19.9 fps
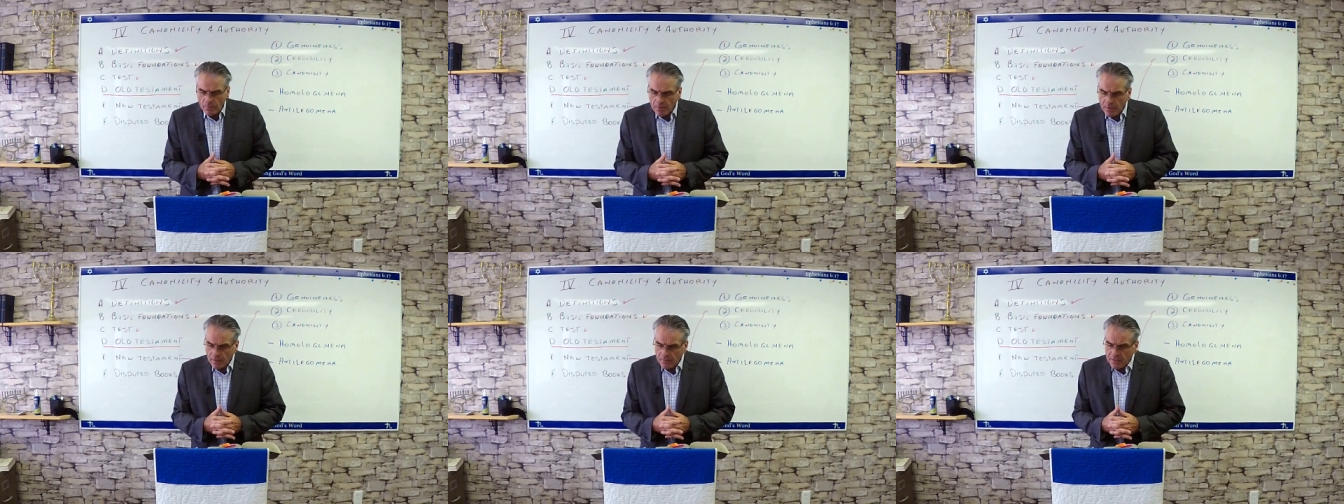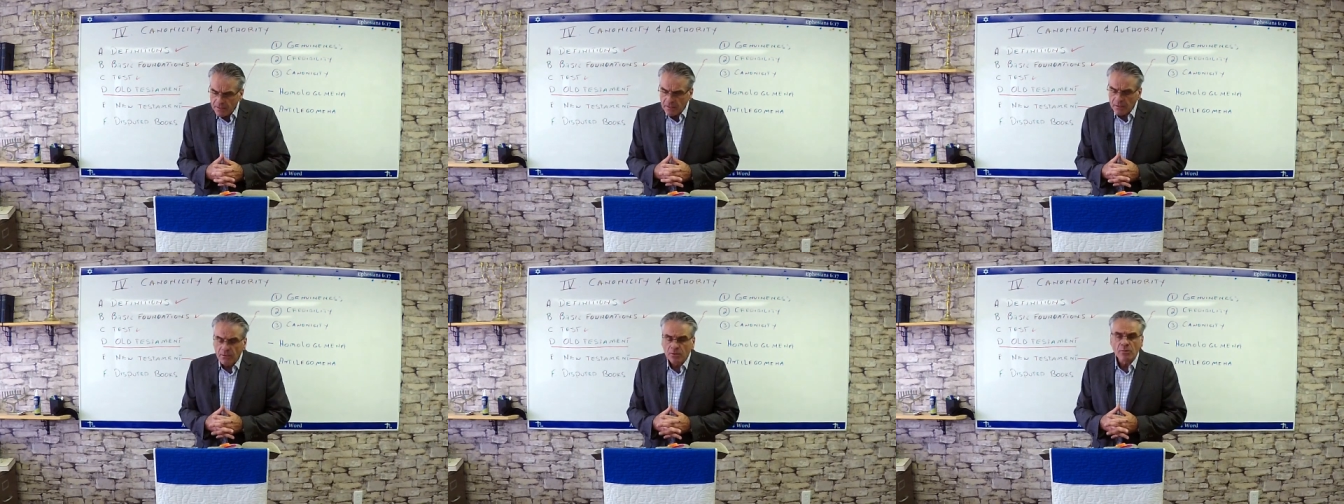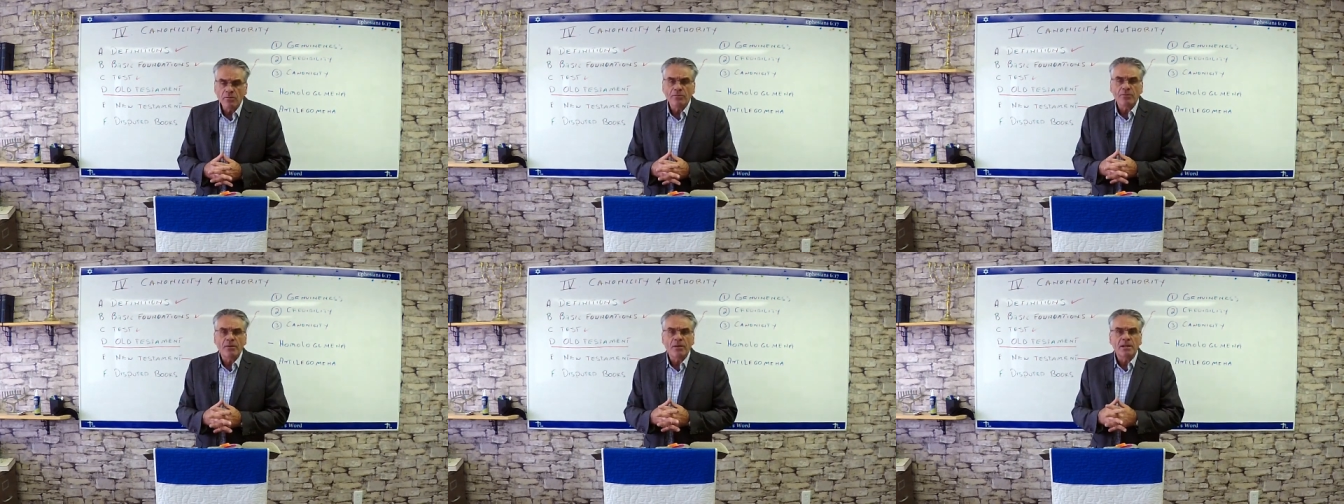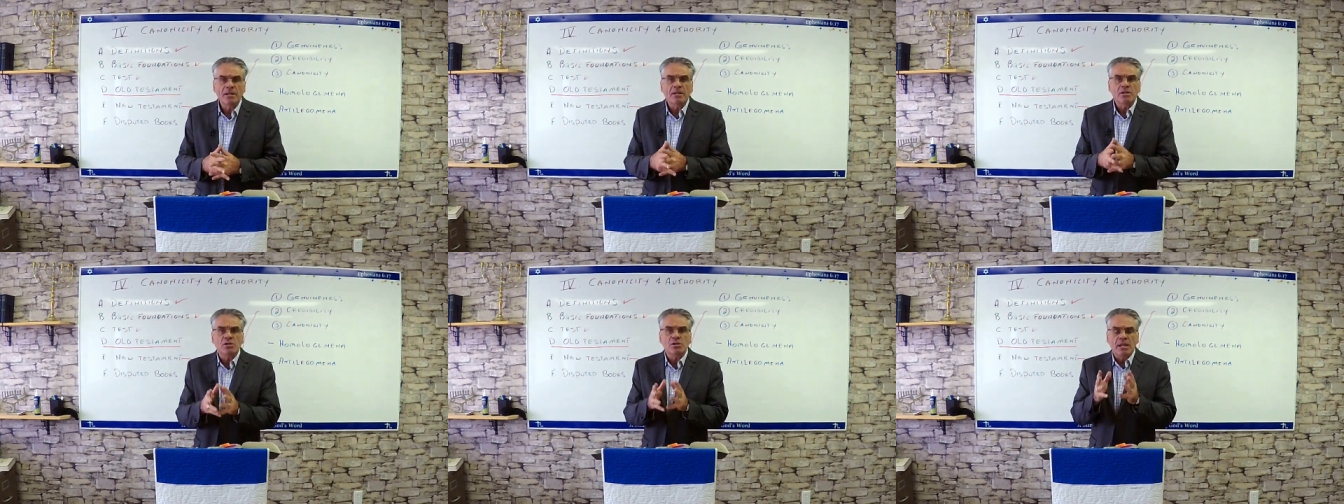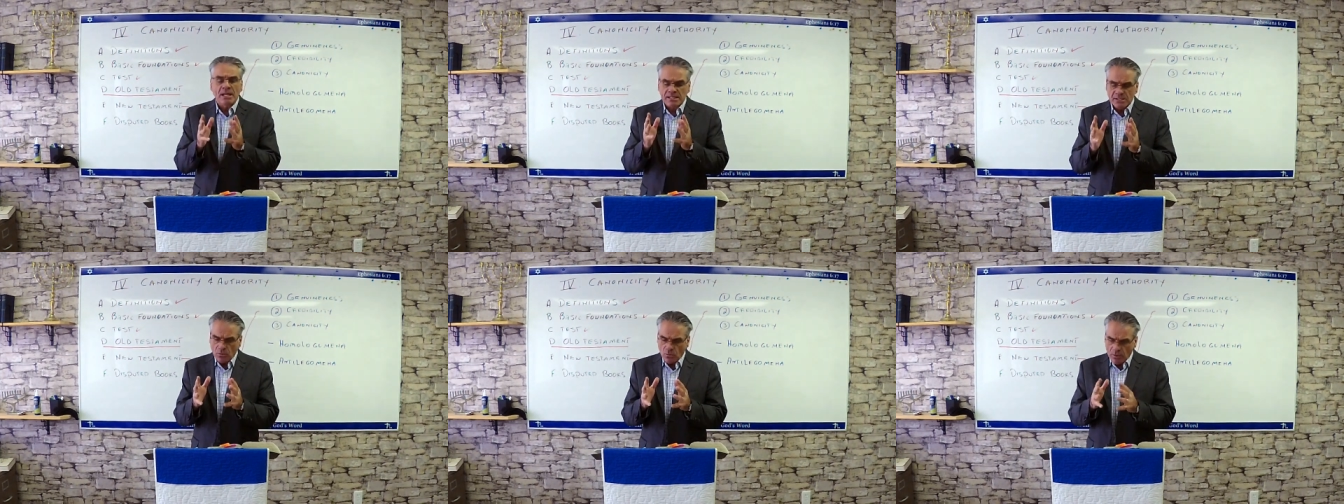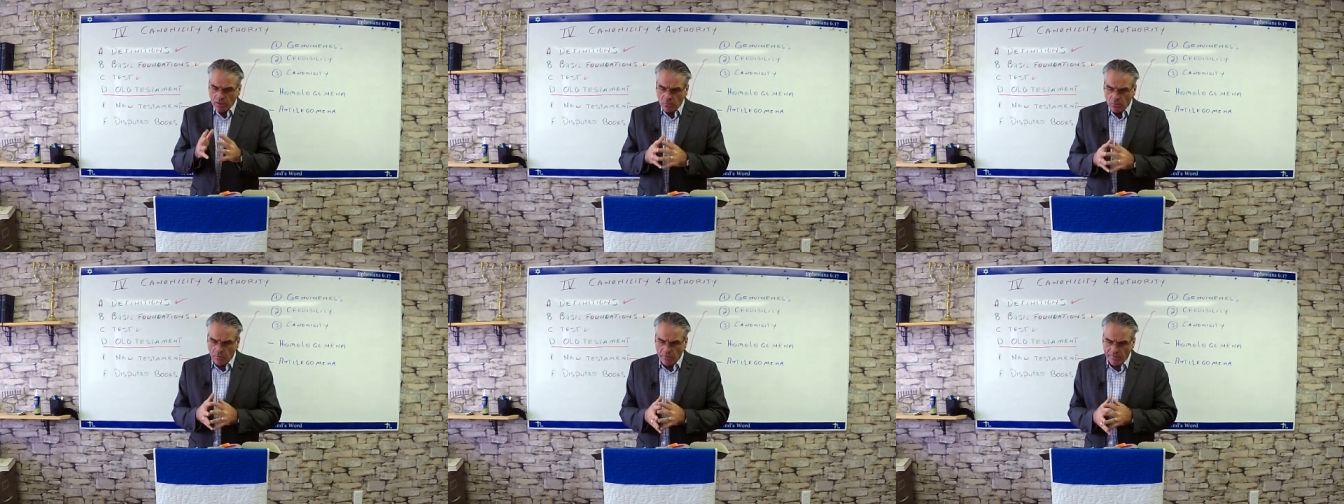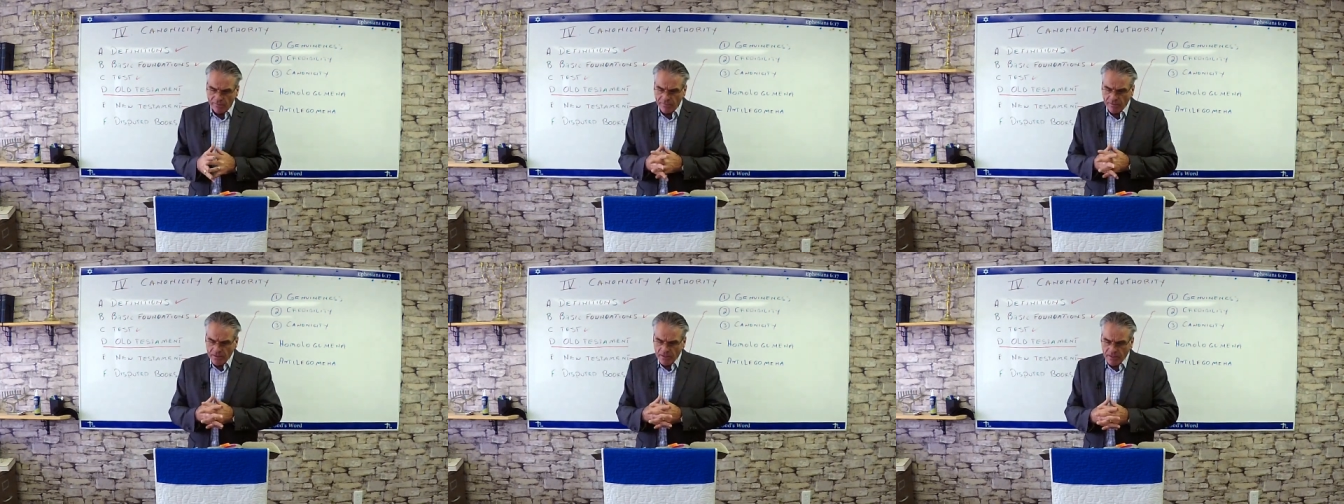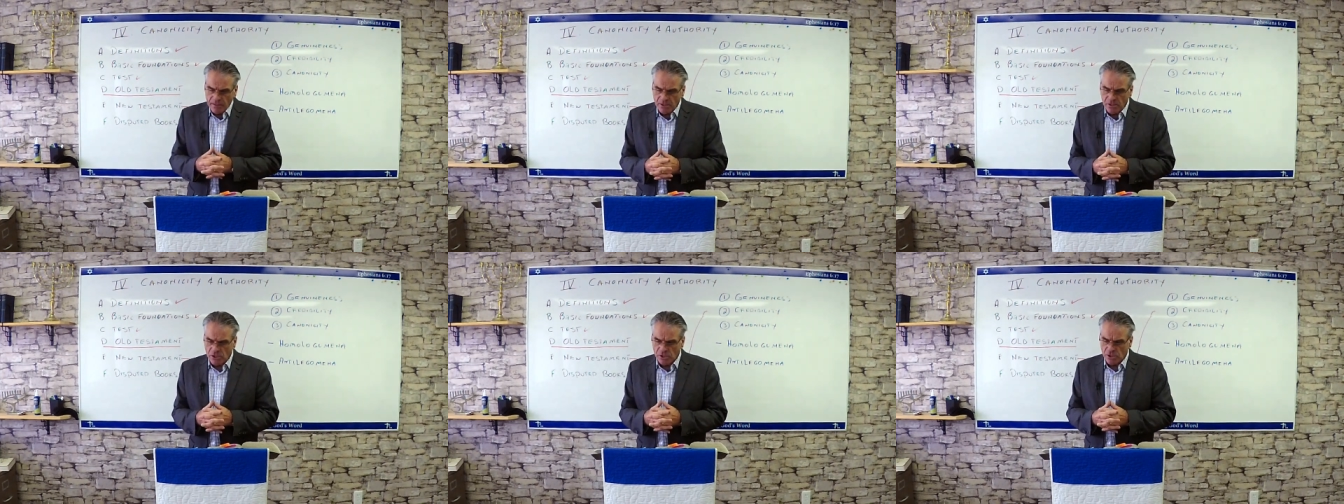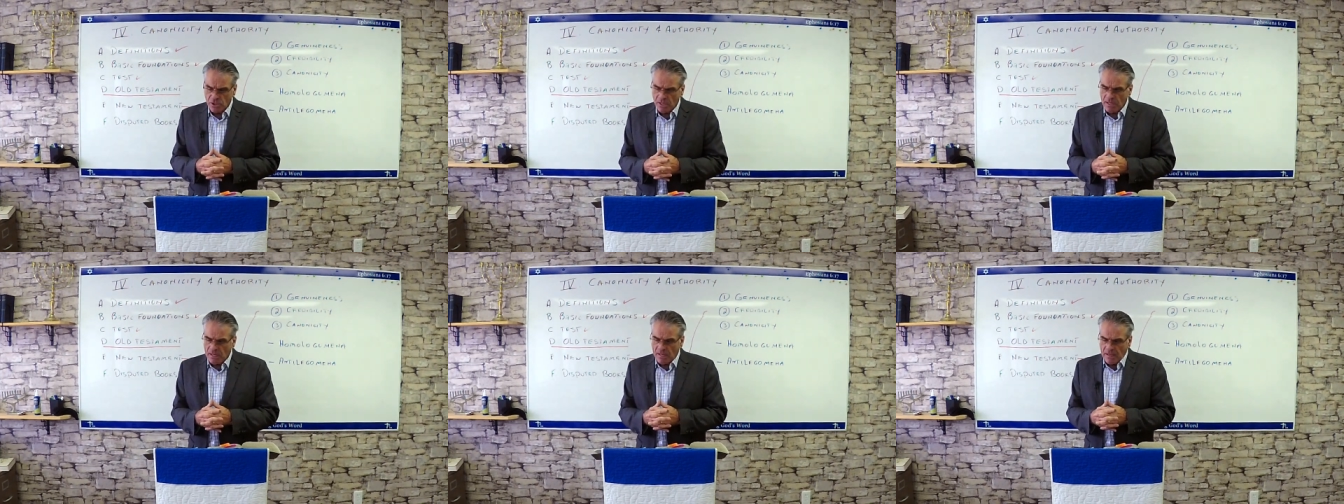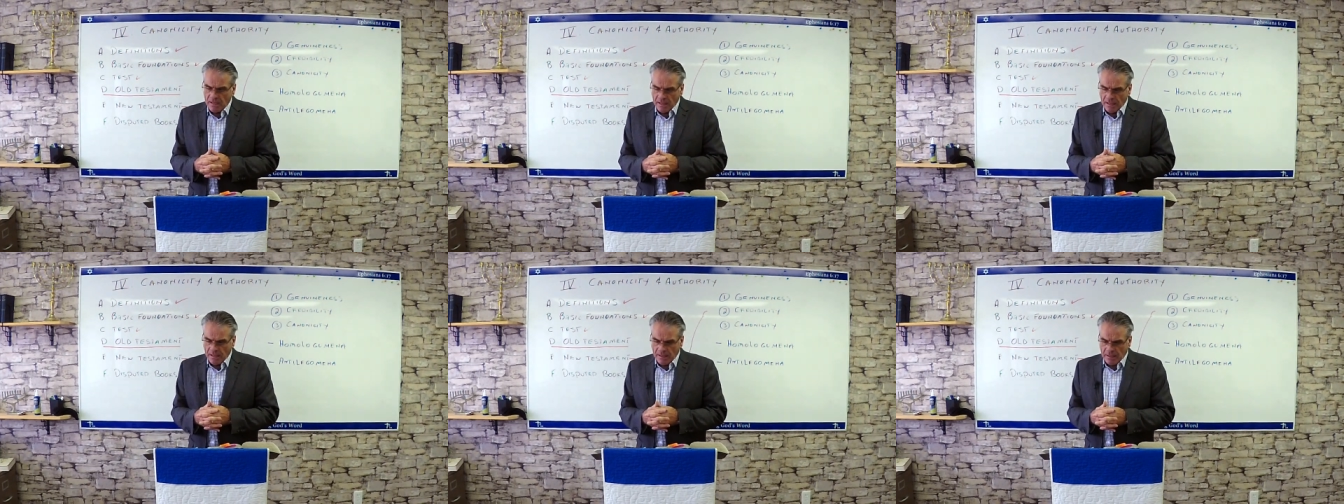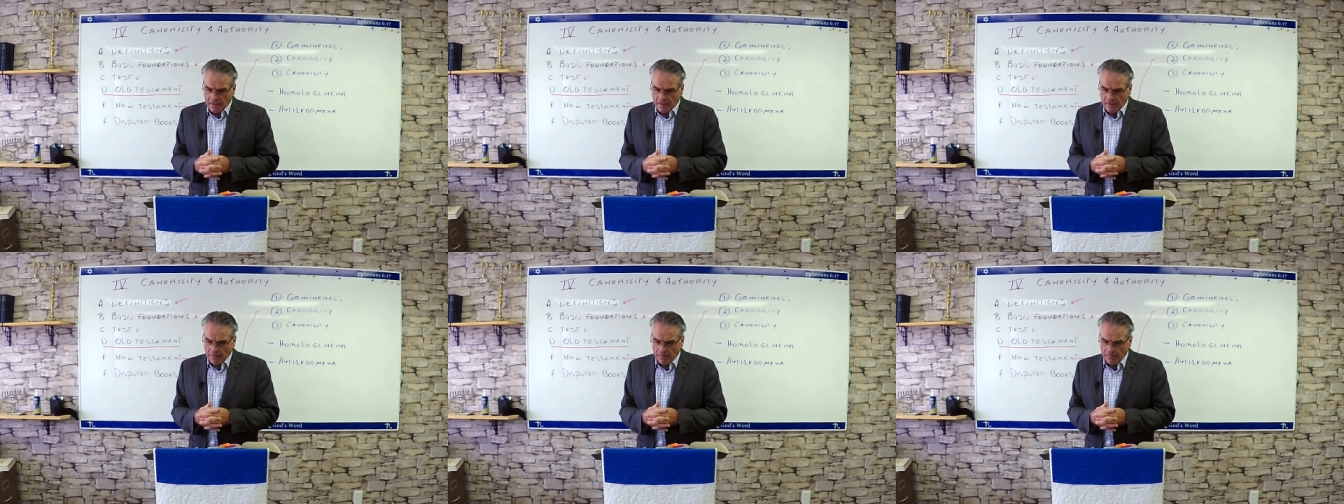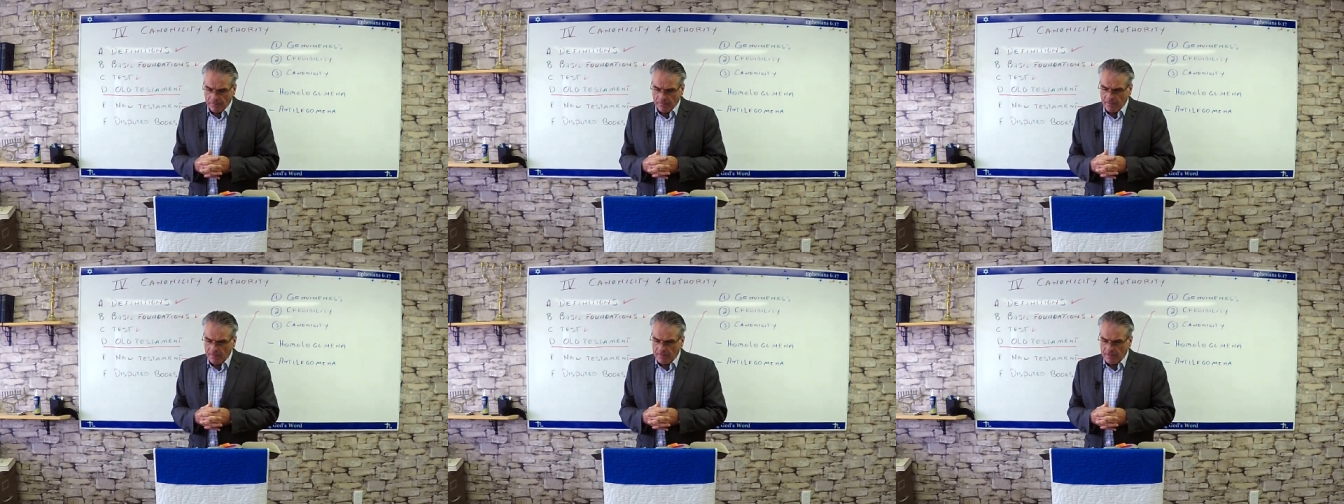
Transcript: I'm committed to finish. That's where we finish uh,